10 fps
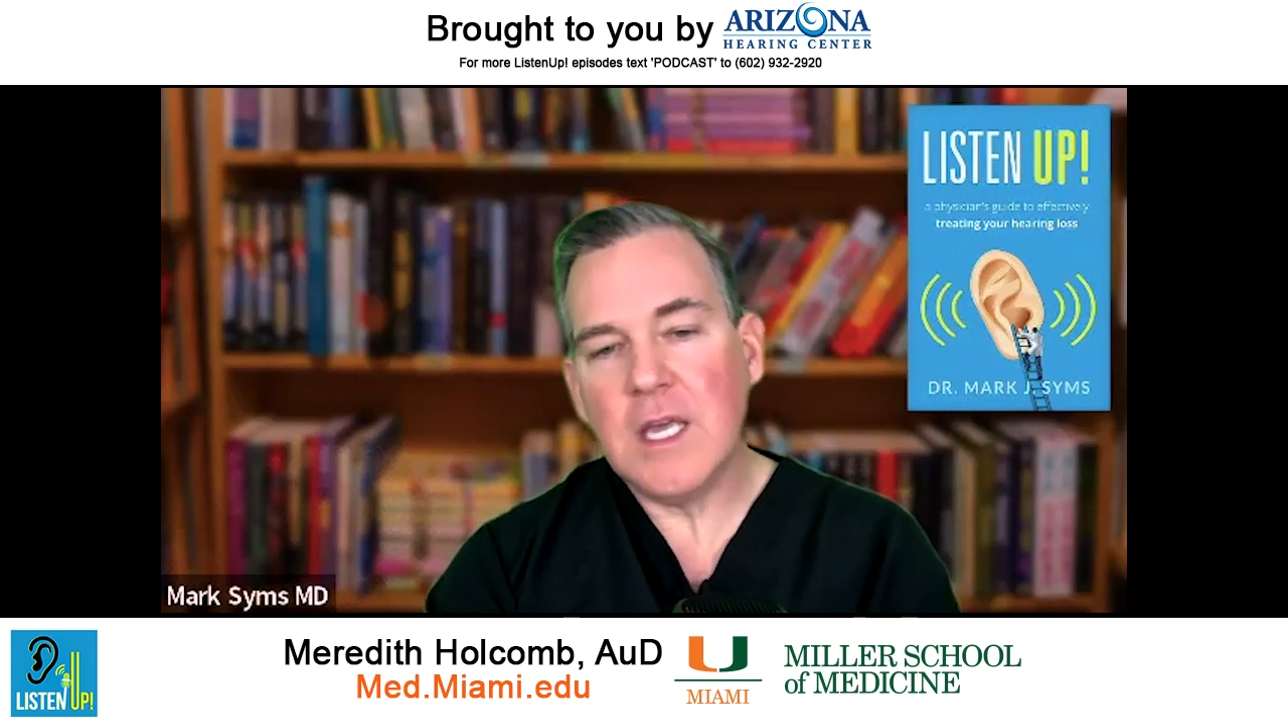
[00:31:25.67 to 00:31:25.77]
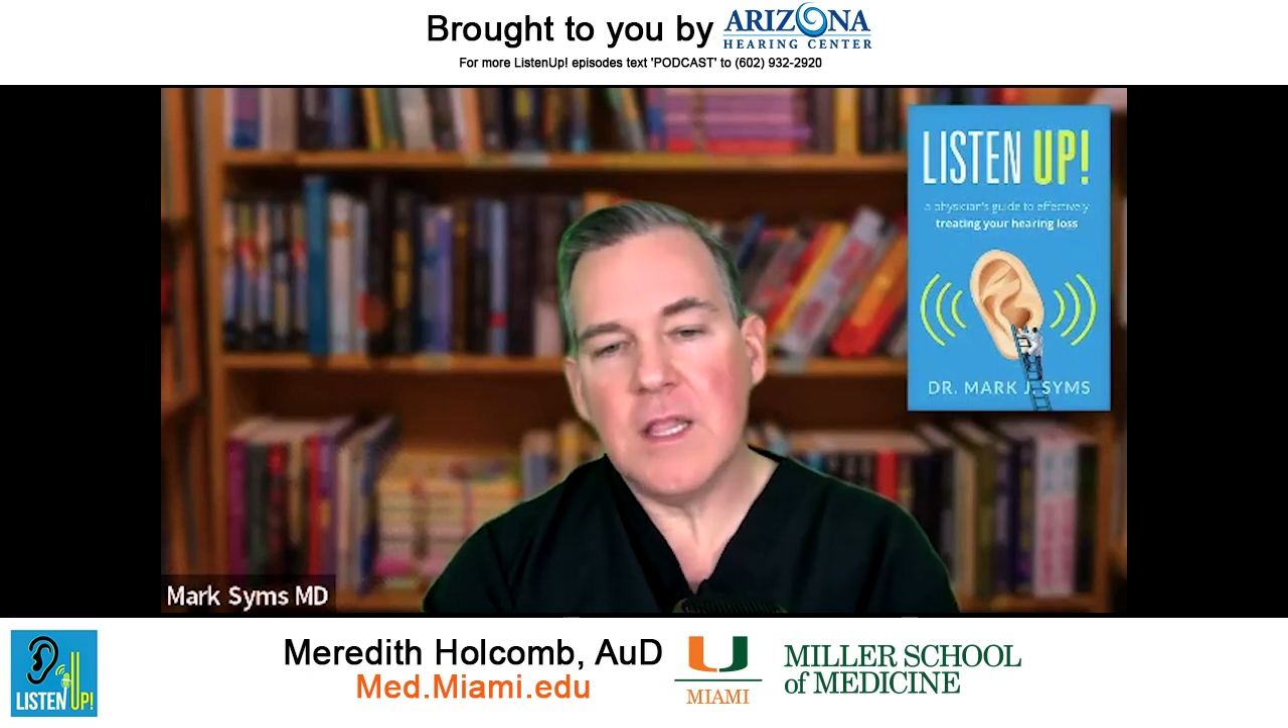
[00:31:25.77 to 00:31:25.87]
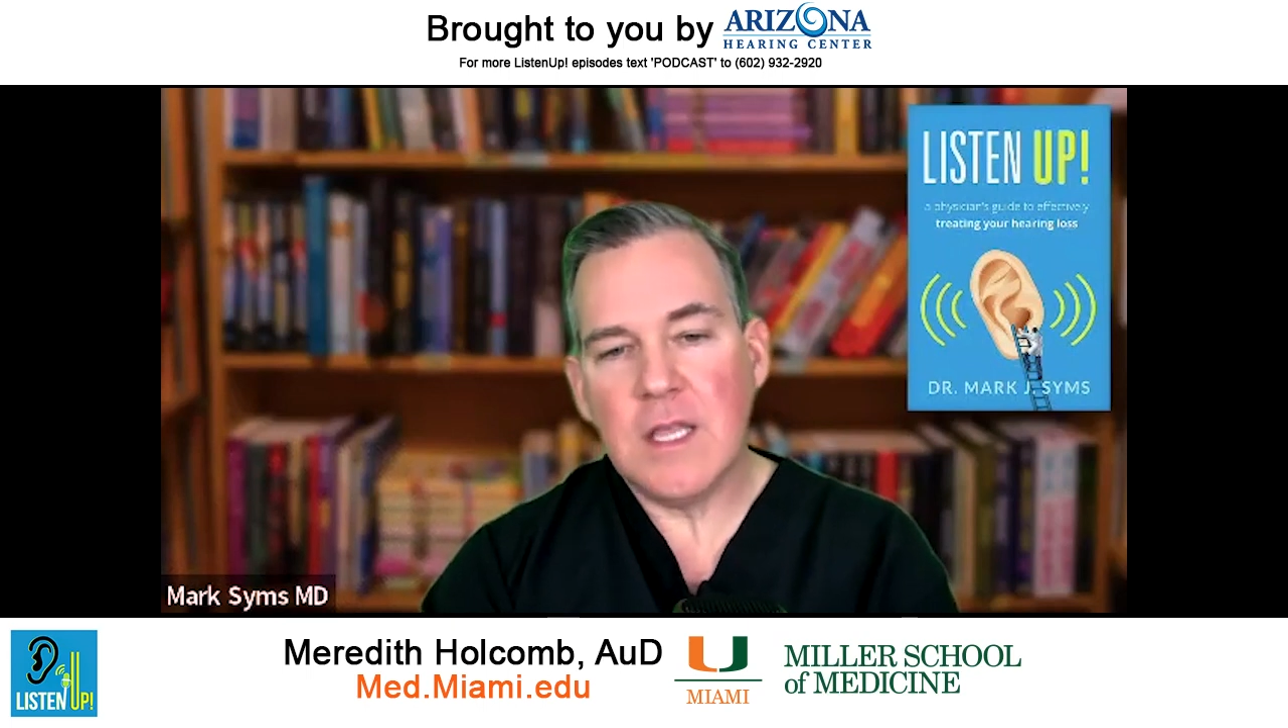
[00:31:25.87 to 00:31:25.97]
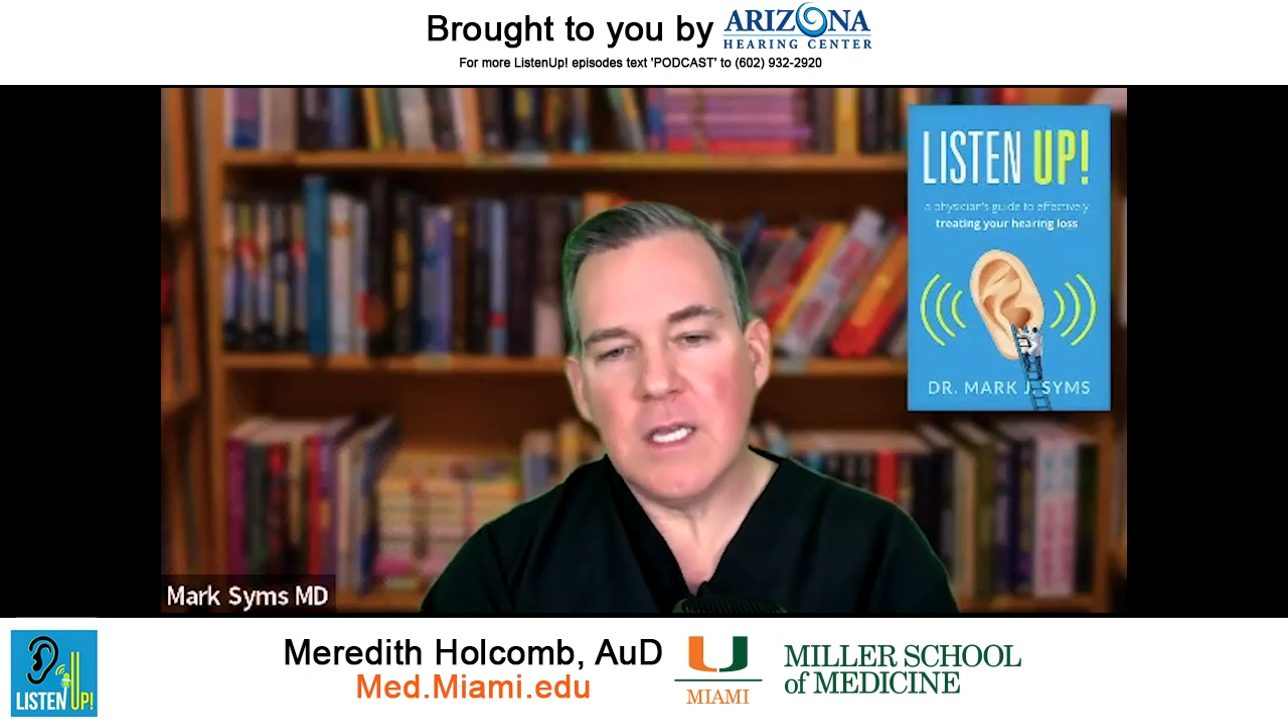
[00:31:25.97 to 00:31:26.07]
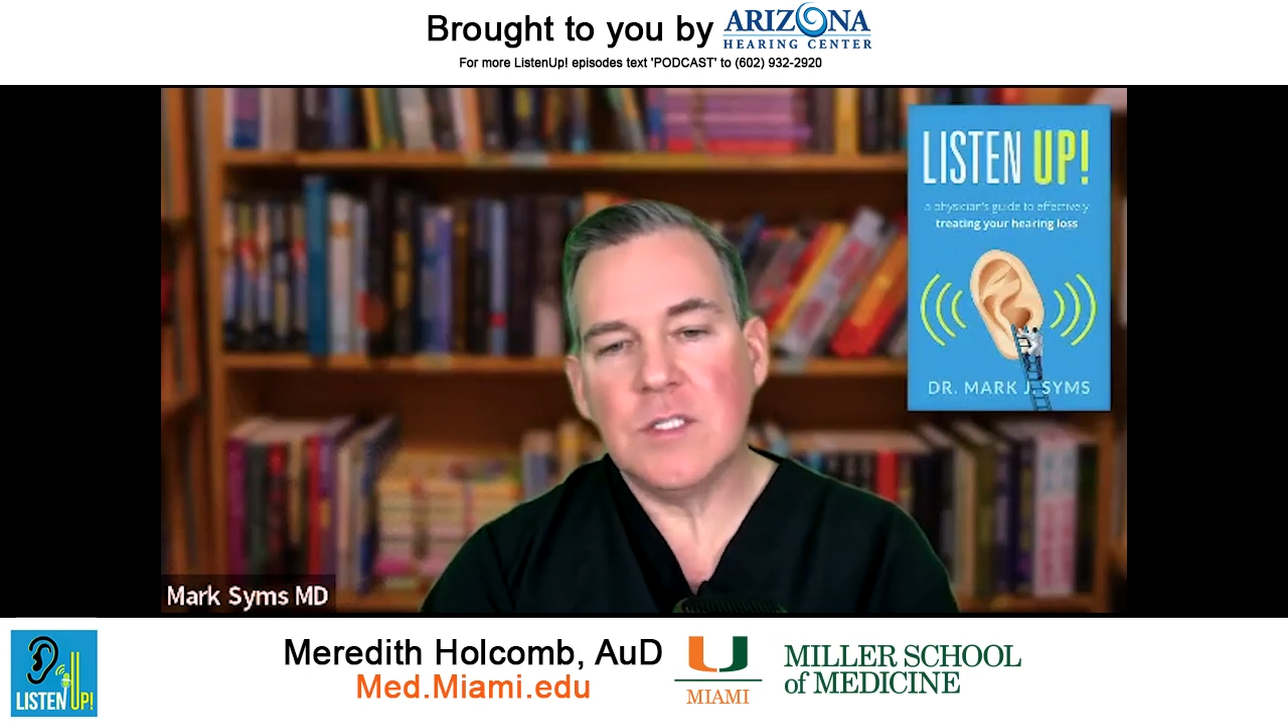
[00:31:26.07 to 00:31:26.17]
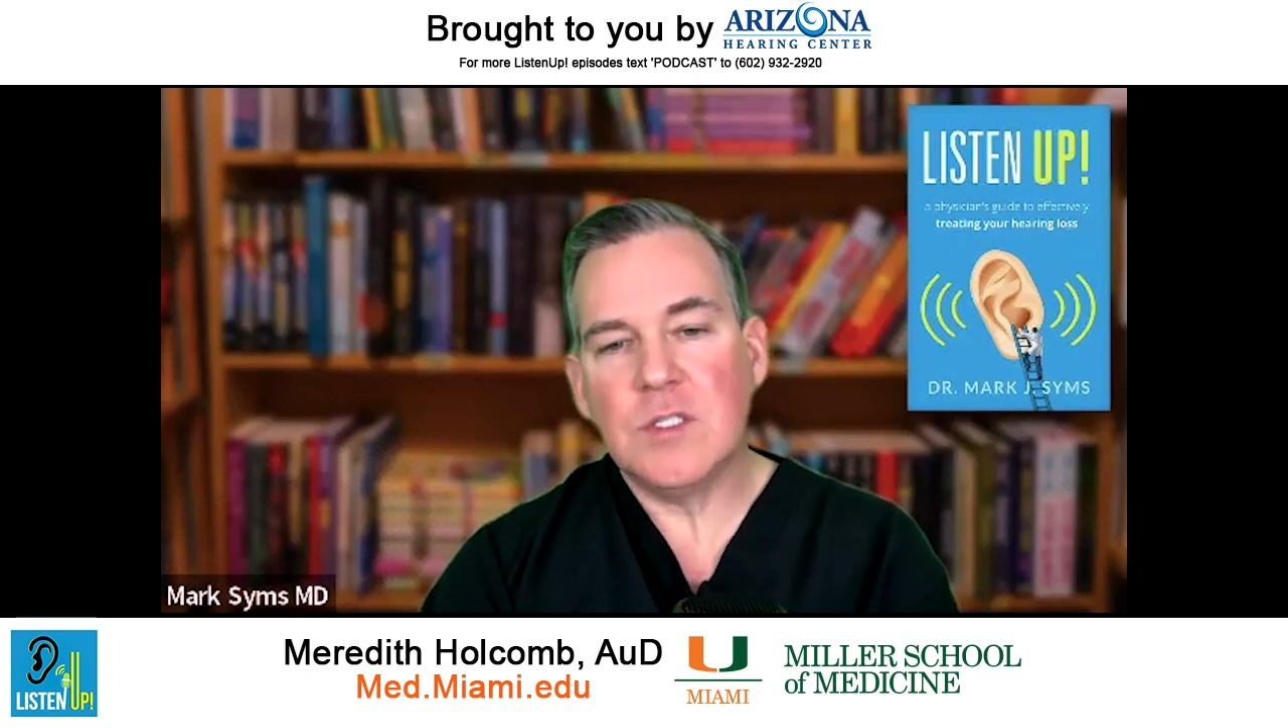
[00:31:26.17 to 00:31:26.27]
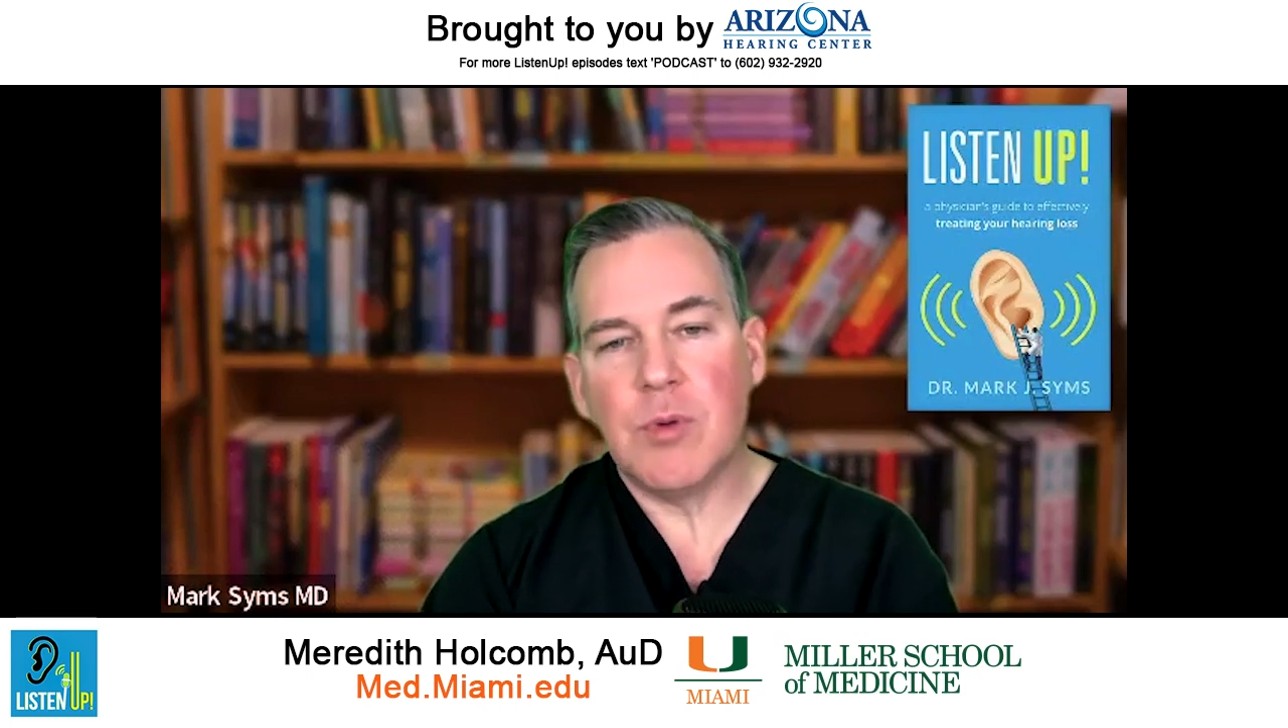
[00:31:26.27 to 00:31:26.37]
they think it's